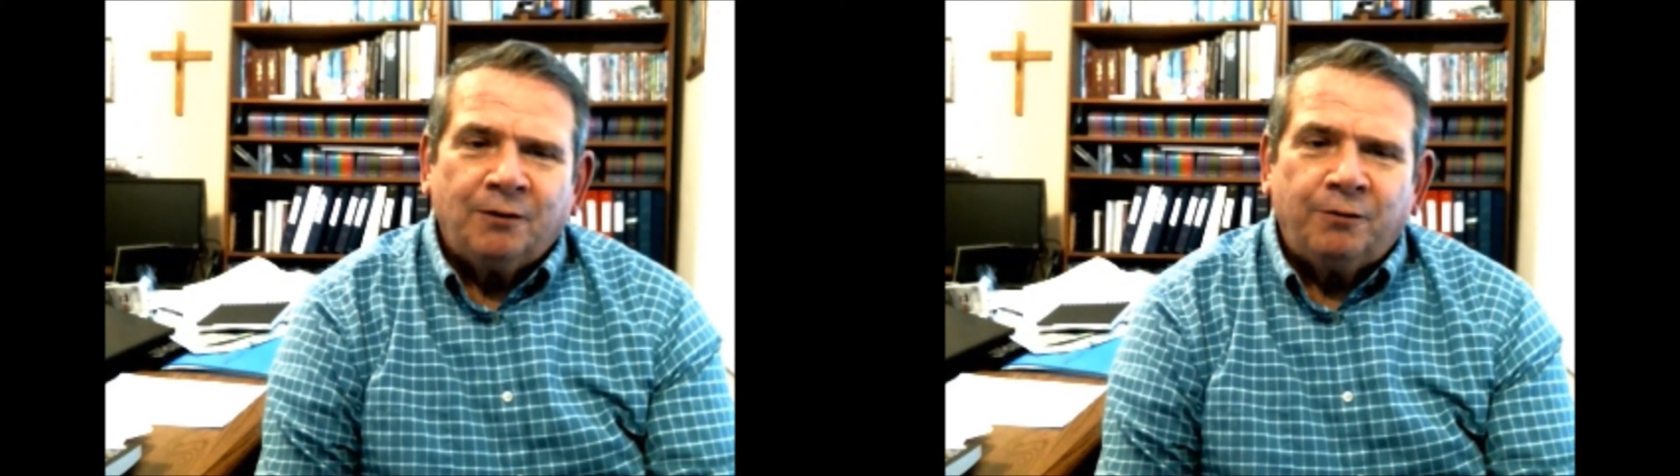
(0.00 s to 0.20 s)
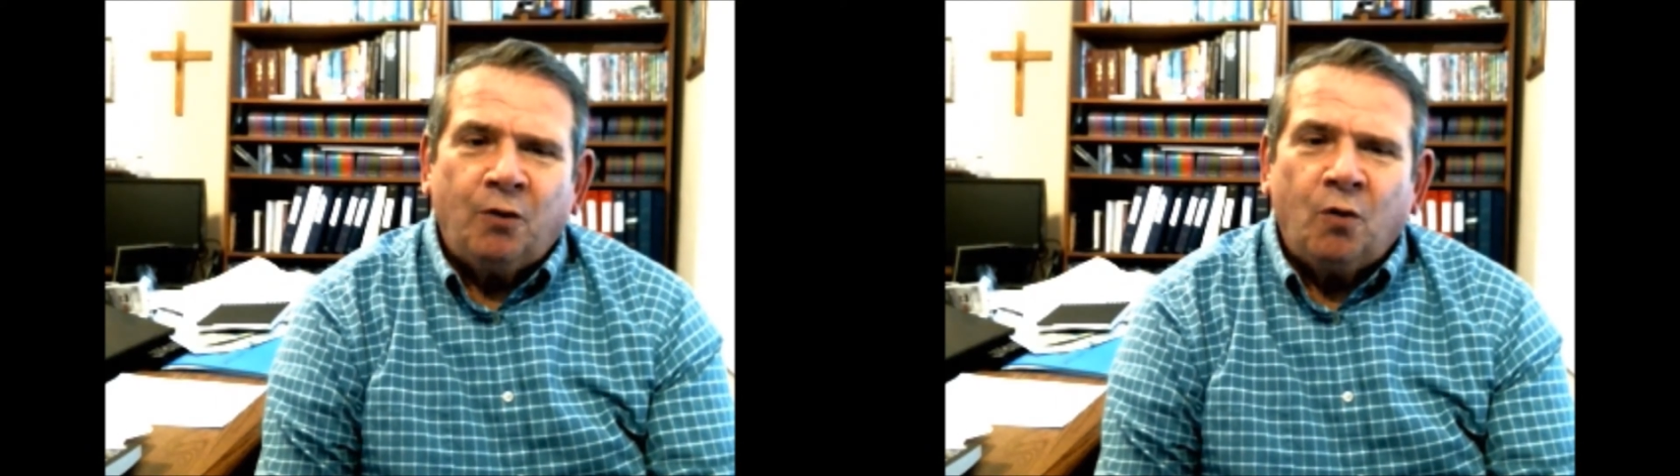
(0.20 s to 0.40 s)

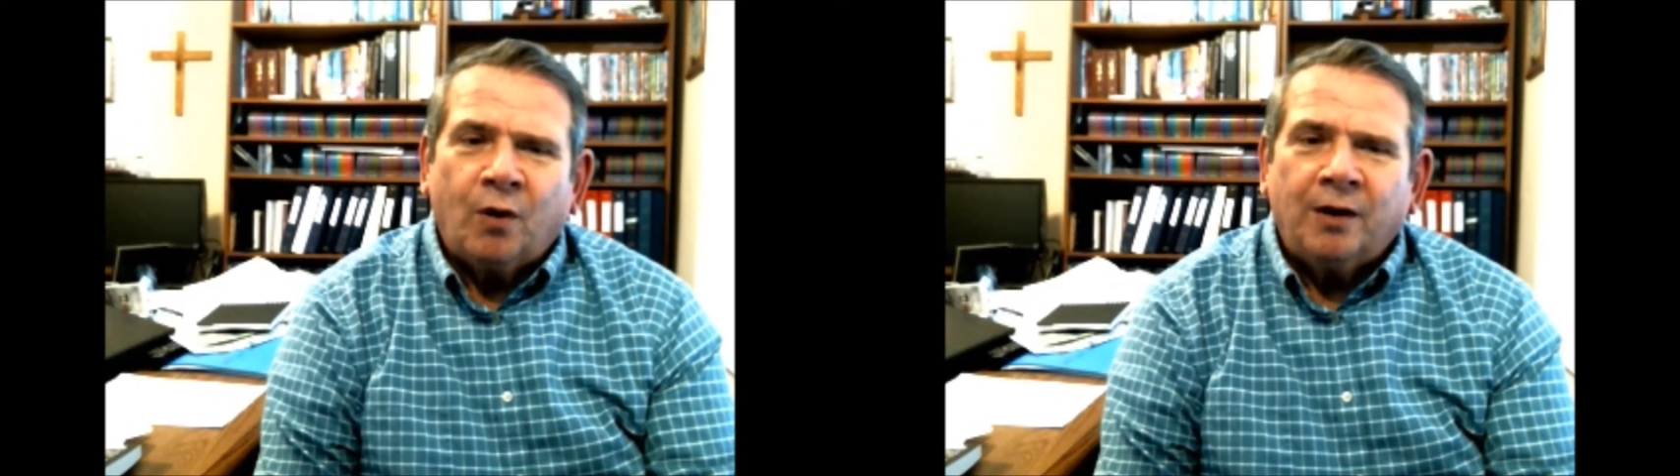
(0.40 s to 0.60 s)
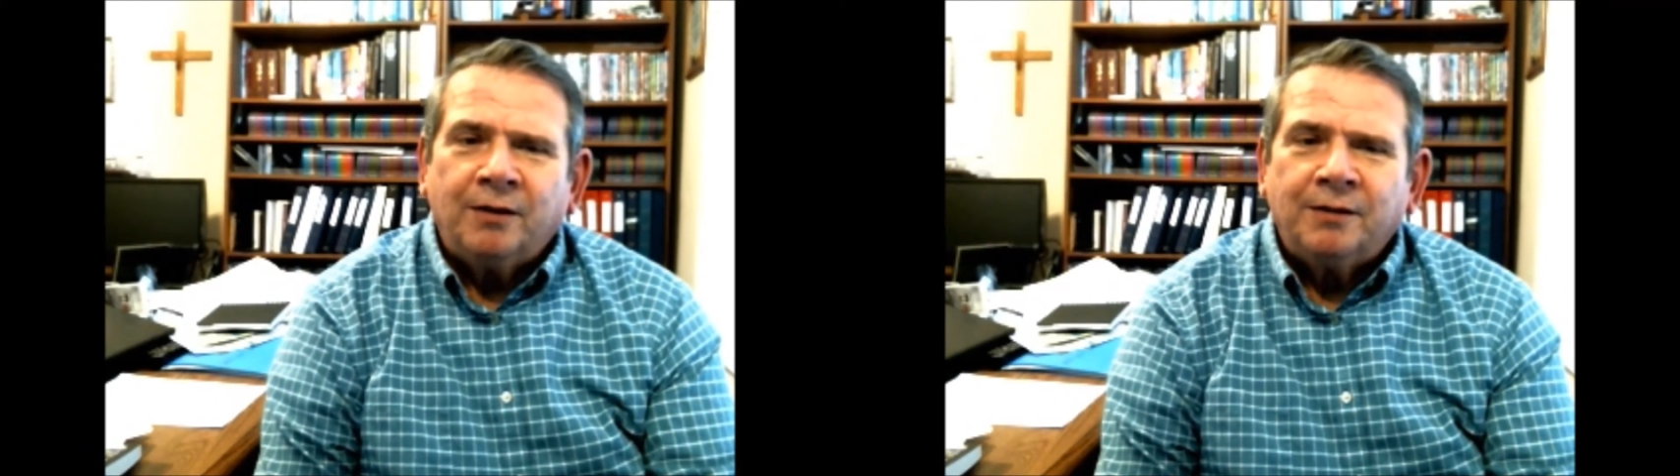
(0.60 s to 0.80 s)

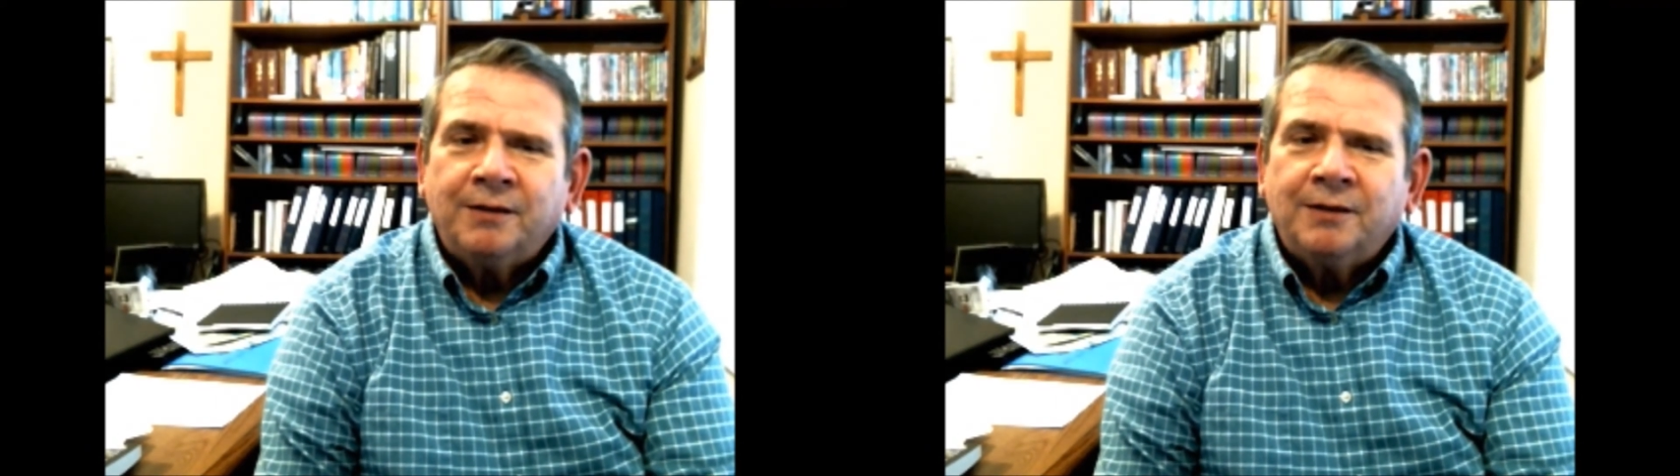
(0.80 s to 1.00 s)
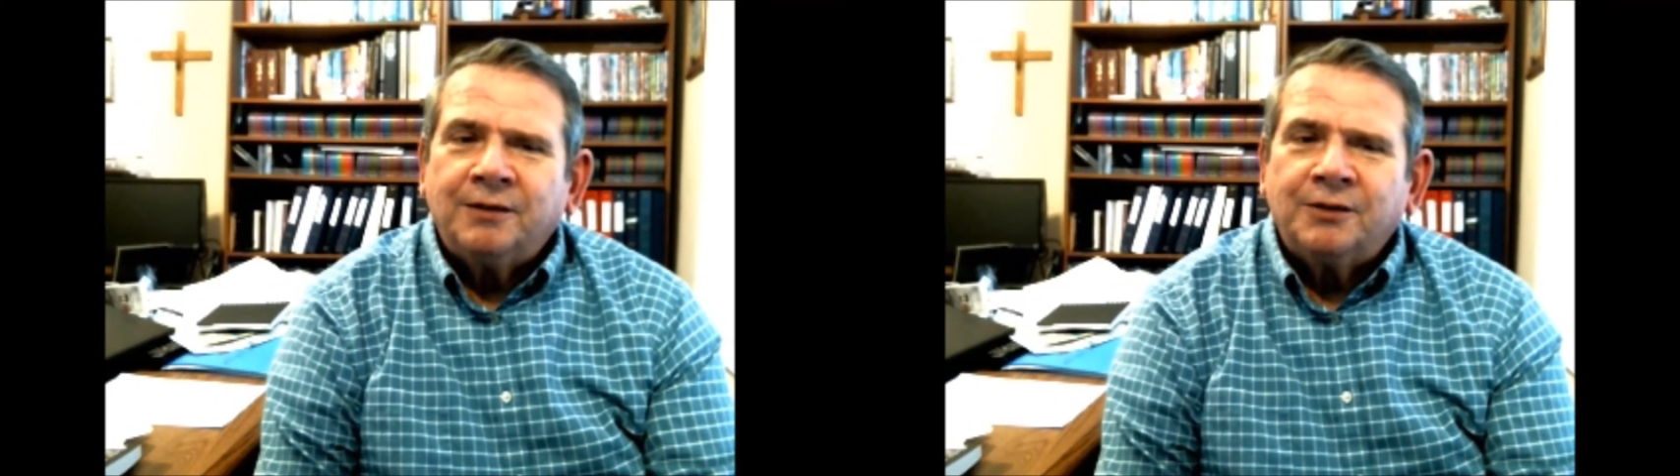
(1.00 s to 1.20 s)
Four,
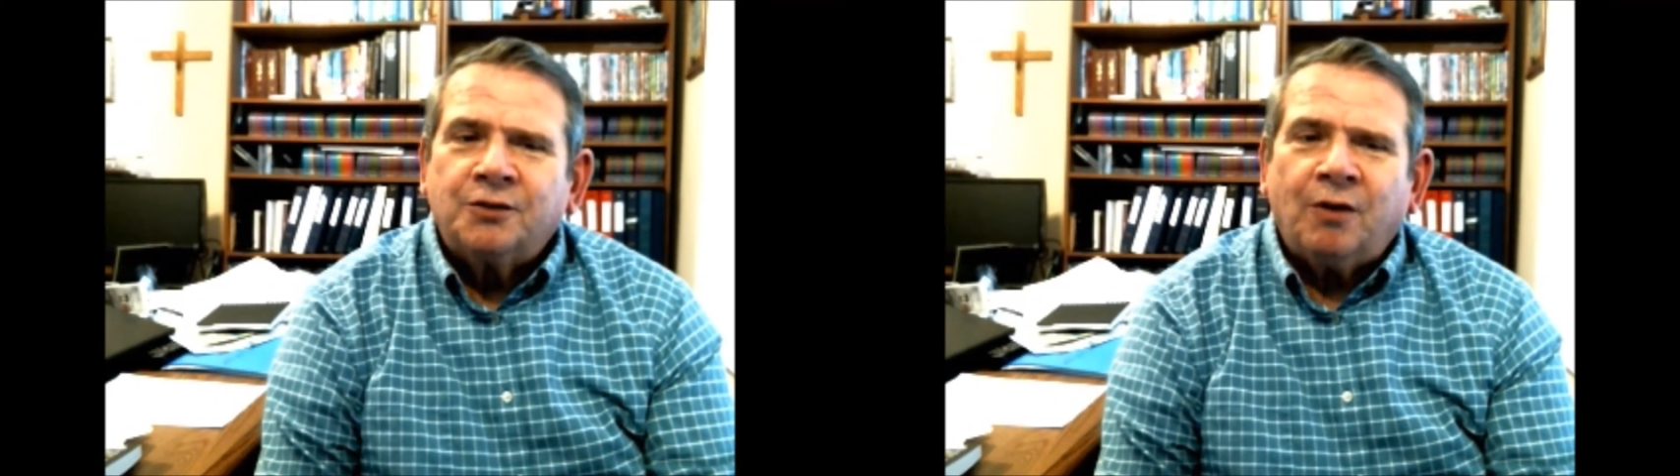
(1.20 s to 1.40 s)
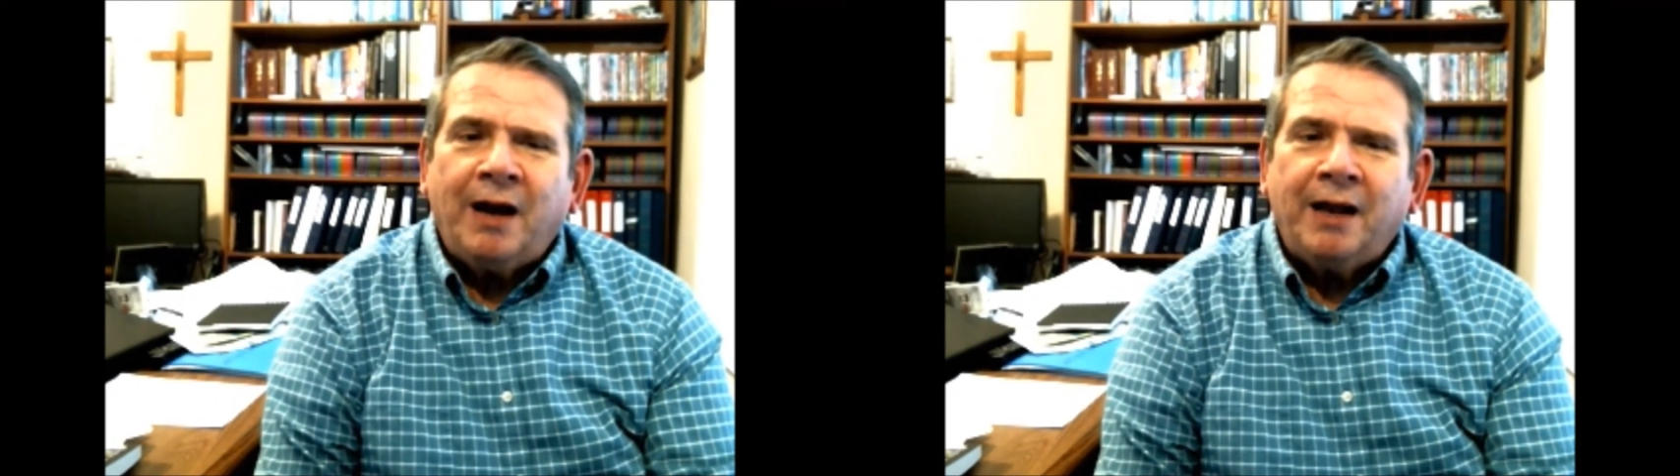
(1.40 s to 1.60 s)

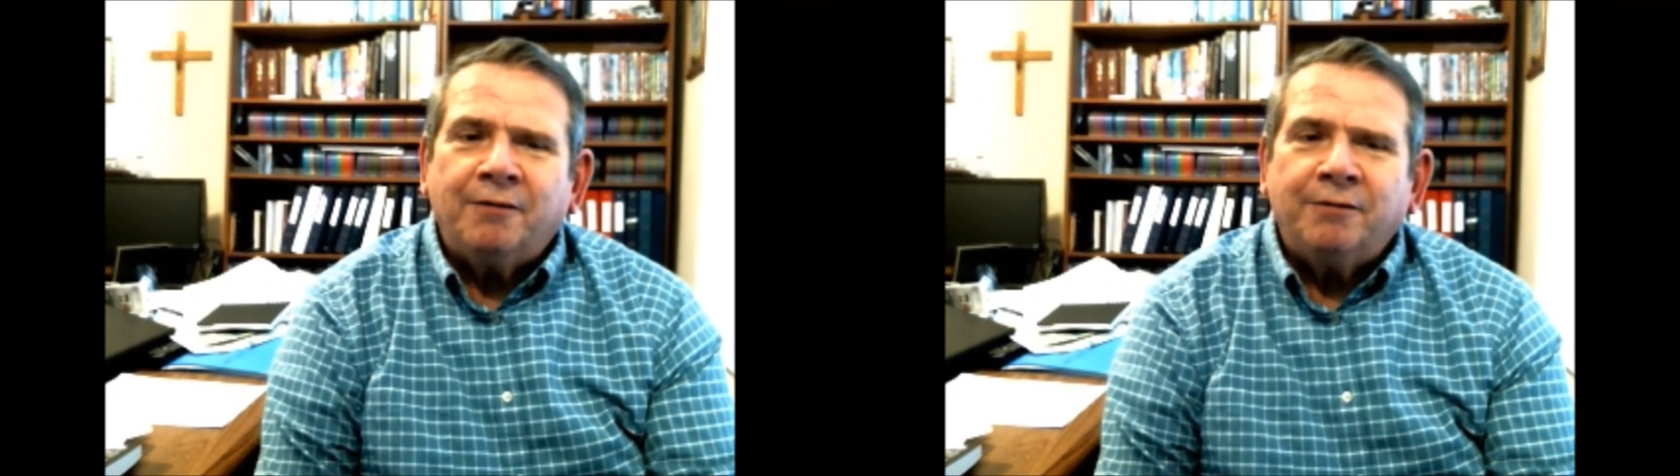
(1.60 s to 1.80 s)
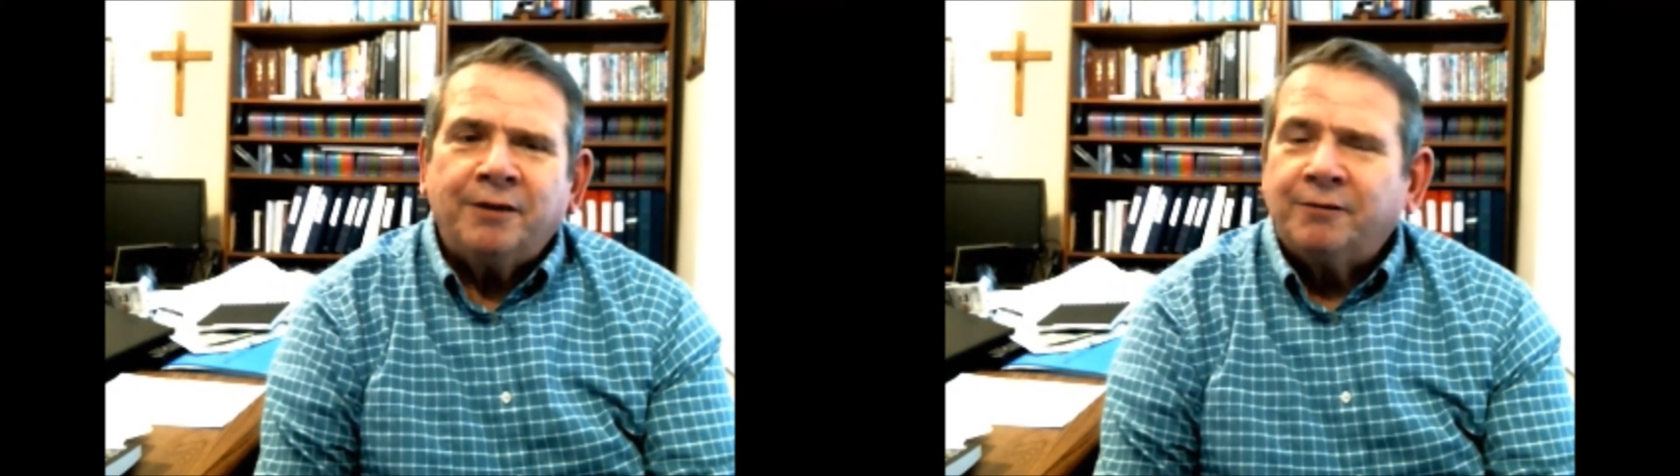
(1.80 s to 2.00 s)
strive